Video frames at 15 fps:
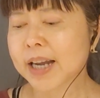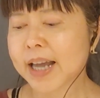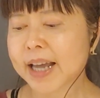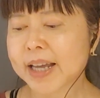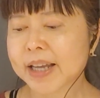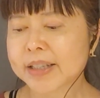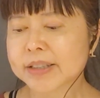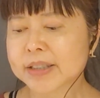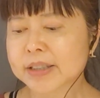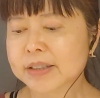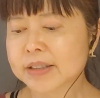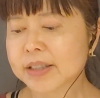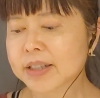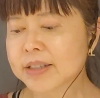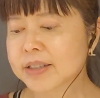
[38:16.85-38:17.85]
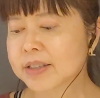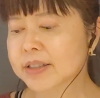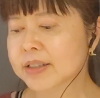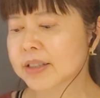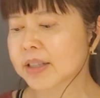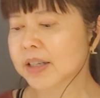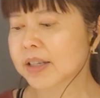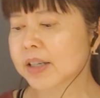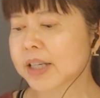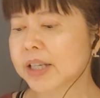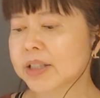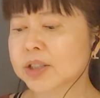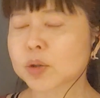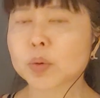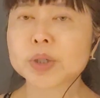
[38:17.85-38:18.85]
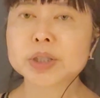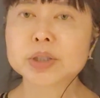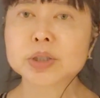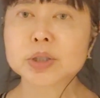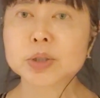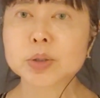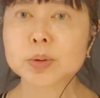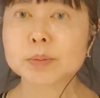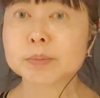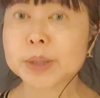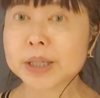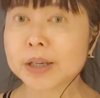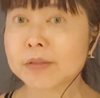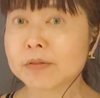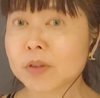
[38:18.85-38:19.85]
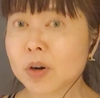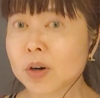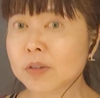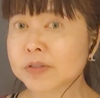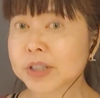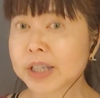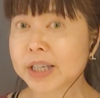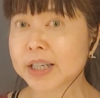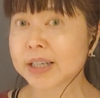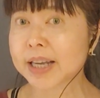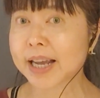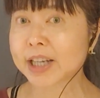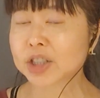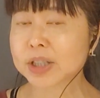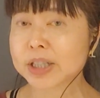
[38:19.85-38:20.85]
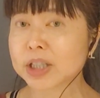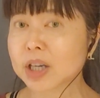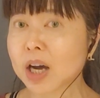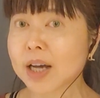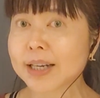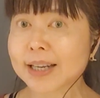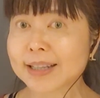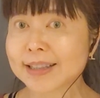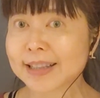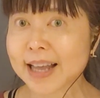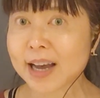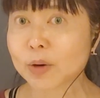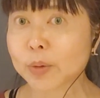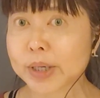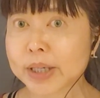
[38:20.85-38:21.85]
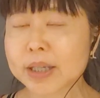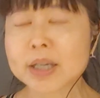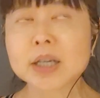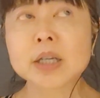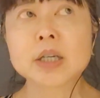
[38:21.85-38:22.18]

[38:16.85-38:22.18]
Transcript: And this is going to be involved in actually not allowing